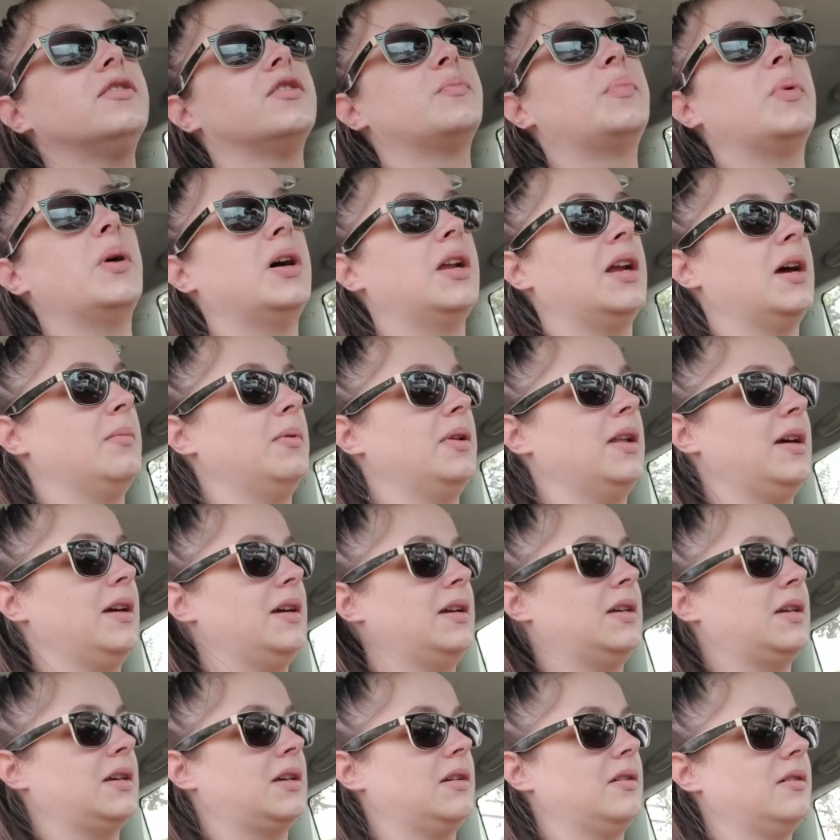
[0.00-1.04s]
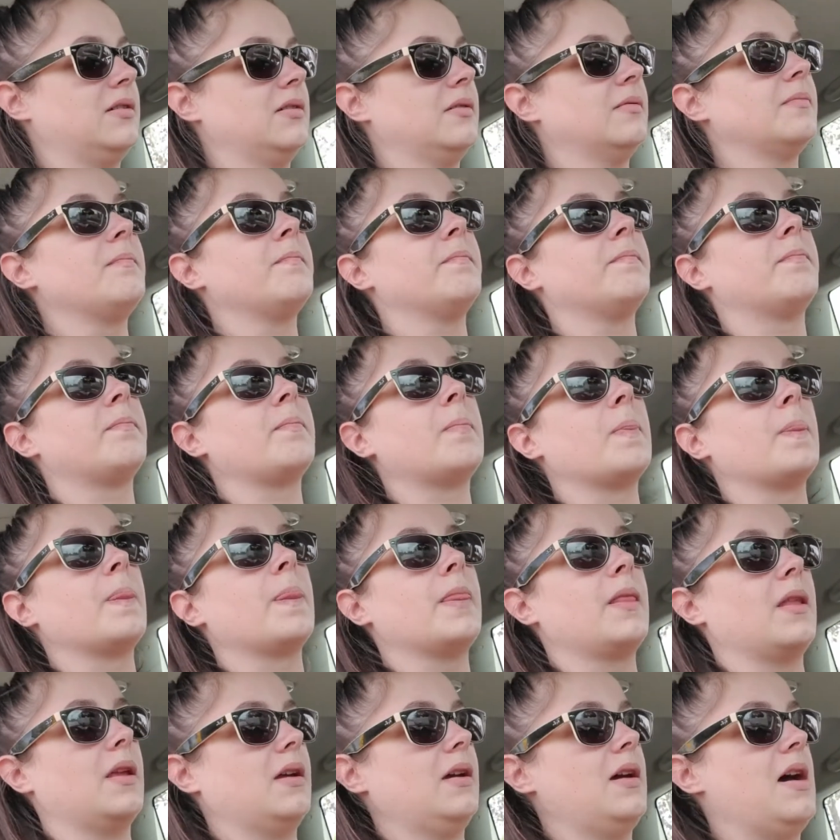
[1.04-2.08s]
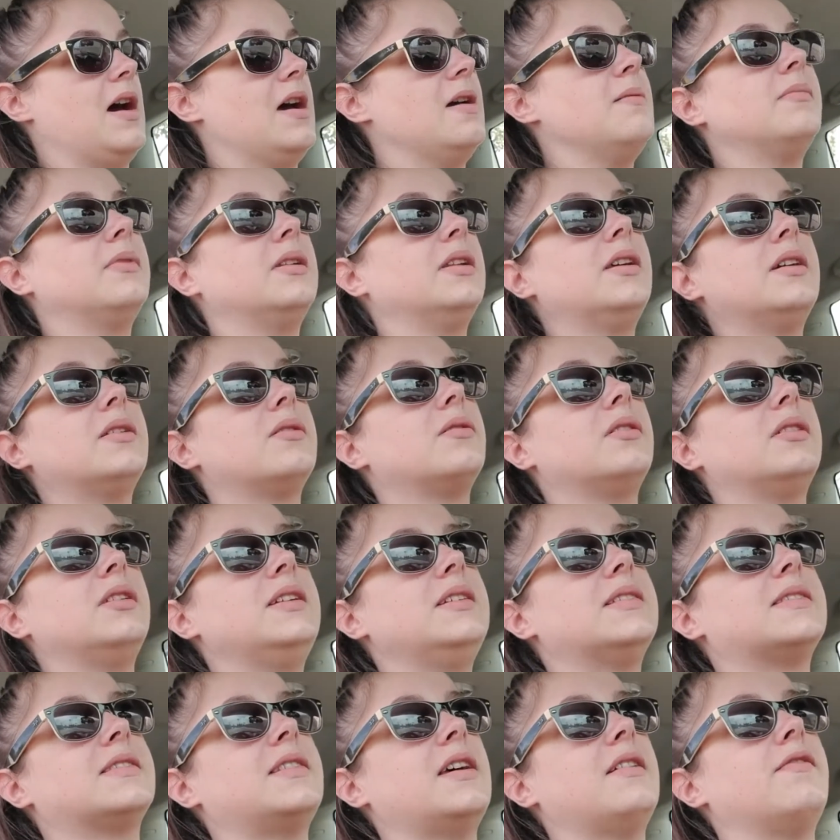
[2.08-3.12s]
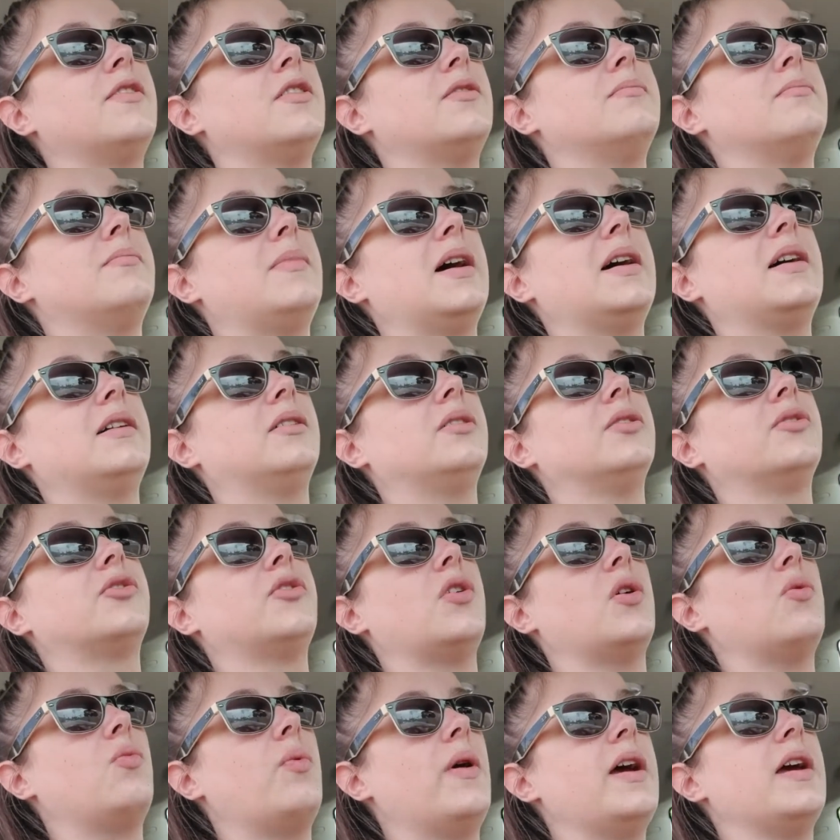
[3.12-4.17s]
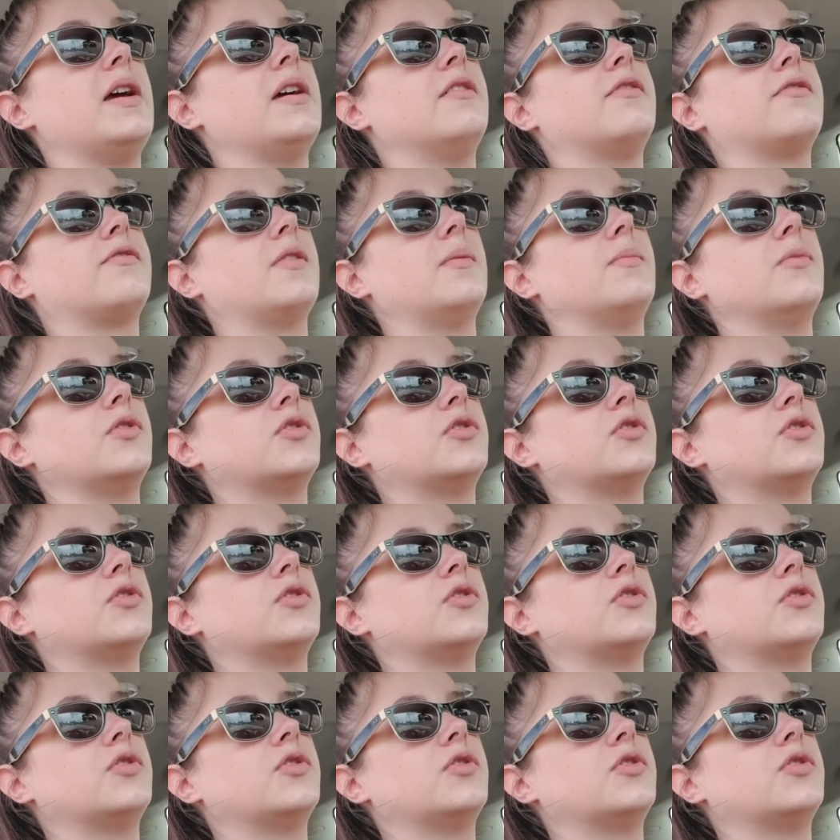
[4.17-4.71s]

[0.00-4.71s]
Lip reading: but I'm like, I'm literally 7 miles away from the